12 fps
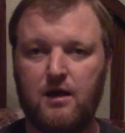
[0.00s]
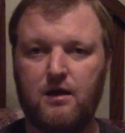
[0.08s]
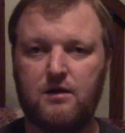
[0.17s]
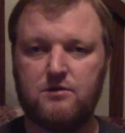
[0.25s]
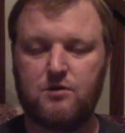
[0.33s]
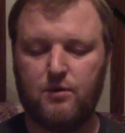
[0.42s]

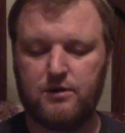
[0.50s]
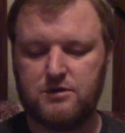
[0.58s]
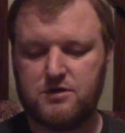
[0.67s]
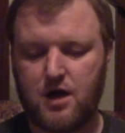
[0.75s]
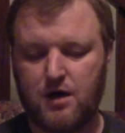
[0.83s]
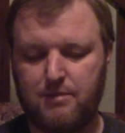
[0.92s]
is going to
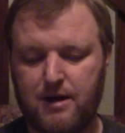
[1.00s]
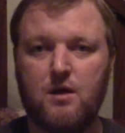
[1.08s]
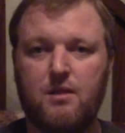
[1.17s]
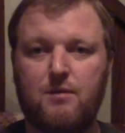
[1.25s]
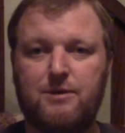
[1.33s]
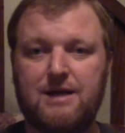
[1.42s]
talk about.
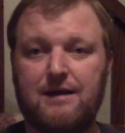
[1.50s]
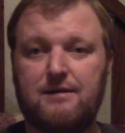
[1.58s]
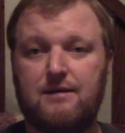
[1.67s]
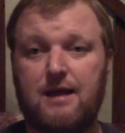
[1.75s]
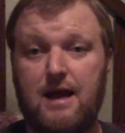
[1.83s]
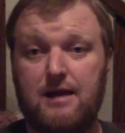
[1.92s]
The protected
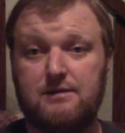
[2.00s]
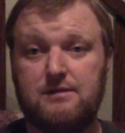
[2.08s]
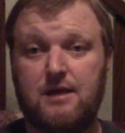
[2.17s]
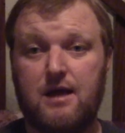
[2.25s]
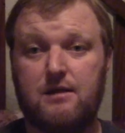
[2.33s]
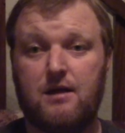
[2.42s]
lands
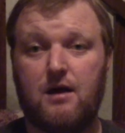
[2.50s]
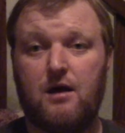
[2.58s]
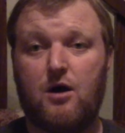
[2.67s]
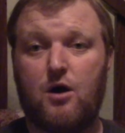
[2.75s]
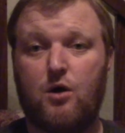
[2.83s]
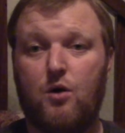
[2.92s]
that they
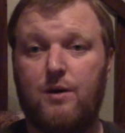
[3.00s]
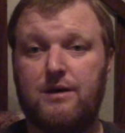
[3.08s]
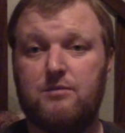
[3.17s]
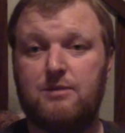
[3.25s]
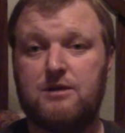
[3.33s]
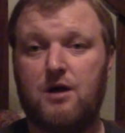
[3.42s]
are going
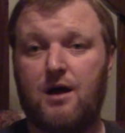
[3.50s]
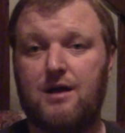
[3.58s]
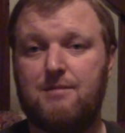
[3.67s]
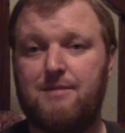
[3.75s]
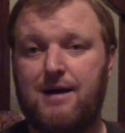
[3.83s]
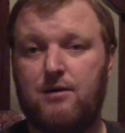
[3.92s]
to be talking
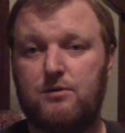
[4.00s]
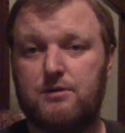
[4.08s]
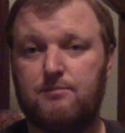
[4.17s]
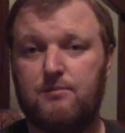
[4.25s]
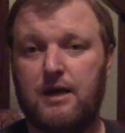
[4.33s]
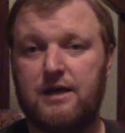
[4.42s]
about,
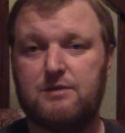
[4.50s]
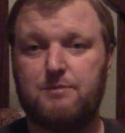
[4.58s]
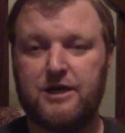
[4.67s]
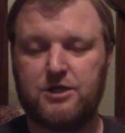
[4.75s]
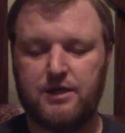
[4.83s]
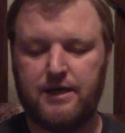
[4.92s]

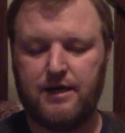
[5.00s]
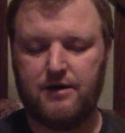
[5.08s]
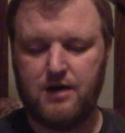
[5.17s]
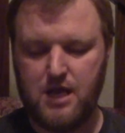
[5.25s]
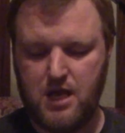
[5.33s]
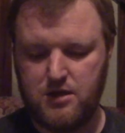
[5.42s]
especially here
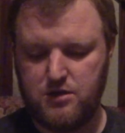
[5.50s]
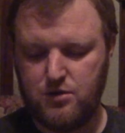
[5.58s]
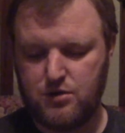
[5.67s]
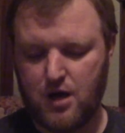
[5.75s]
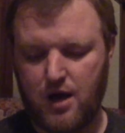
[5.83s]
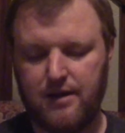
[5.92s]
in
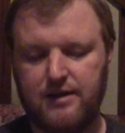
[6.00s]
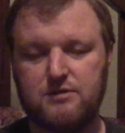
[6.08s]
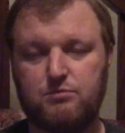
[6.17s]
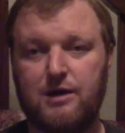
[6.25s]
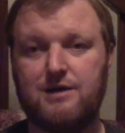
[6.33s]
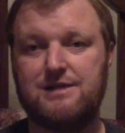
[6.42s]
Utah, is
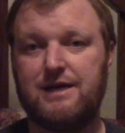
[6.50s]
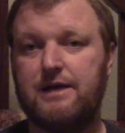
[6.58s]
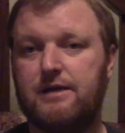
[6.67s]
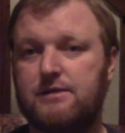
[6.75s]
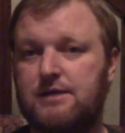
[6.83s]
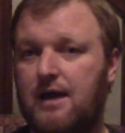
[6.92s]
Bears
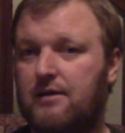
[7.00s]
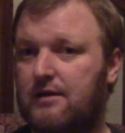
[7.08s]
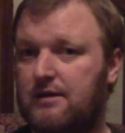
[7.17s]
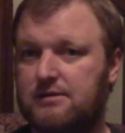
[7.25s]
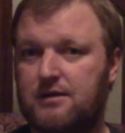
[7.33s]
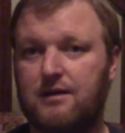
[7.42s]
Ears and the
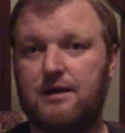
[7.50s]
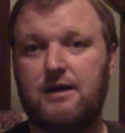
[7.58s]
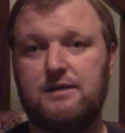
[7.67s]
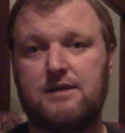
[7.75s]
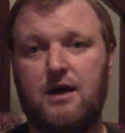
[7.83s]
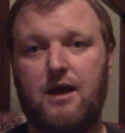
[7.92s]
Escalante
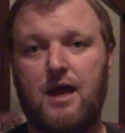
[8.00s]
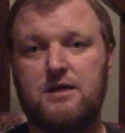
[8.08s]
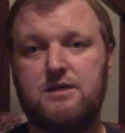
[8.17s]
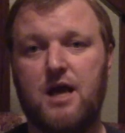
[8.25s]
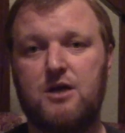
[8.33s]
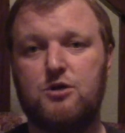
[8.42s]
Staircase
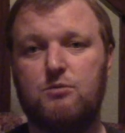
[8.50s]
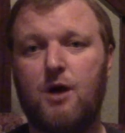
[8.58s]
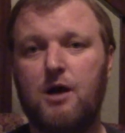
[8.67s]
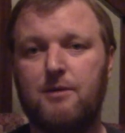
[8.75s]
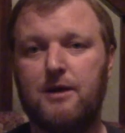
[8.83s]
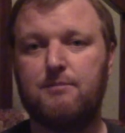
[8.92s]
National
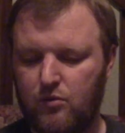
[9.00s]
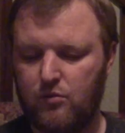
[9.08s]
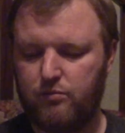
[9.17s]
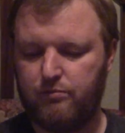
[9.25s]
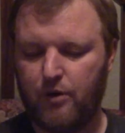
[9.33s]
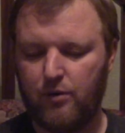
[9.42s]
Monument.
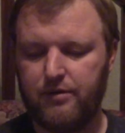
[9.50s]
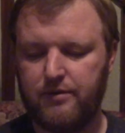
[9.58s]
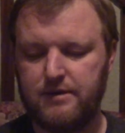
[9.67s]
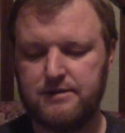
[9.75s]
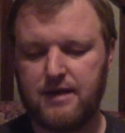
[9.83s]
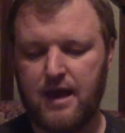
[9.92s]
Both of
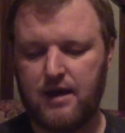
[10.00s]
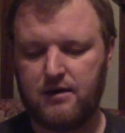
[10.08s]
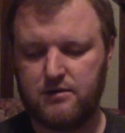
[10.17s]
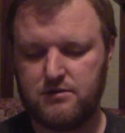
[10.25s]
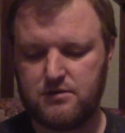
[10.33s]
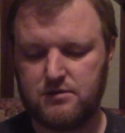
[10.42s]
these
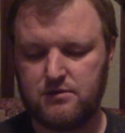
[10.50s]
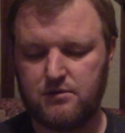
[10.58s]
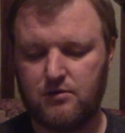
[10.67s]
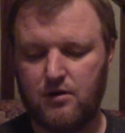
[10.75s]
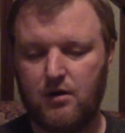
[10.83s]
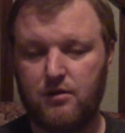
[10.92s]
candidates
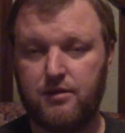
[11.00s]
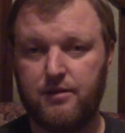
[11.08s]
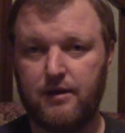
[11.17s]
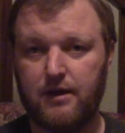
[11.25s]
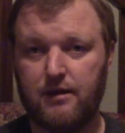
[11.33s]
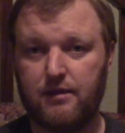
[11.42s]

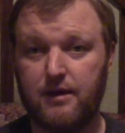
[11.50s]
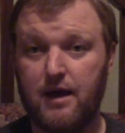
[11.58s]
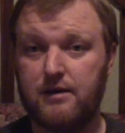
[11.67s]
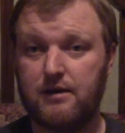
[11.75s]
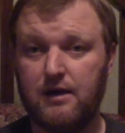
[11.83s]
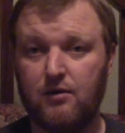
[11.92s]
think
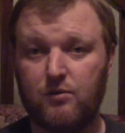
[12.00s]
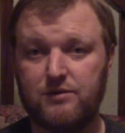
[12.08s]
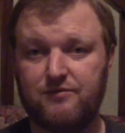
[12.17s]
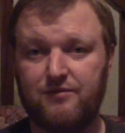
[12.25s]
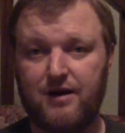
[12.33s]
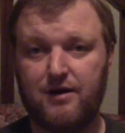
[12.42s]
that it was
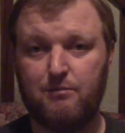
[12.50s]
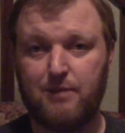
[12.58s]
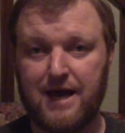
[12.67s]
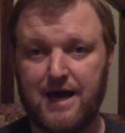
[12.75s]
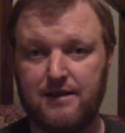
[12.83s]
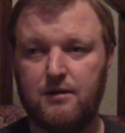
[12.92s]
very
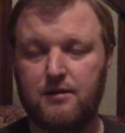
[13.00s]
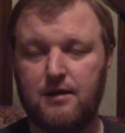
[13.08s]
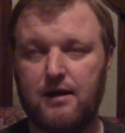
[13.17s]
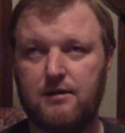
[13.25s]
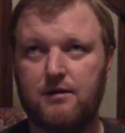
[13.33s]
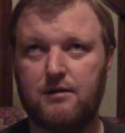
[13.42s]
bad
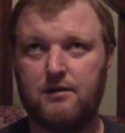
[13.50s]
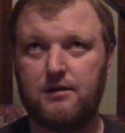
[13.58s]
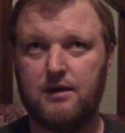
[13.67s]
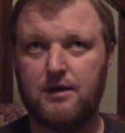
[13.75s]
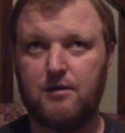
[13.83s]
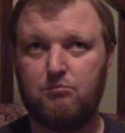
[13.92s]
that the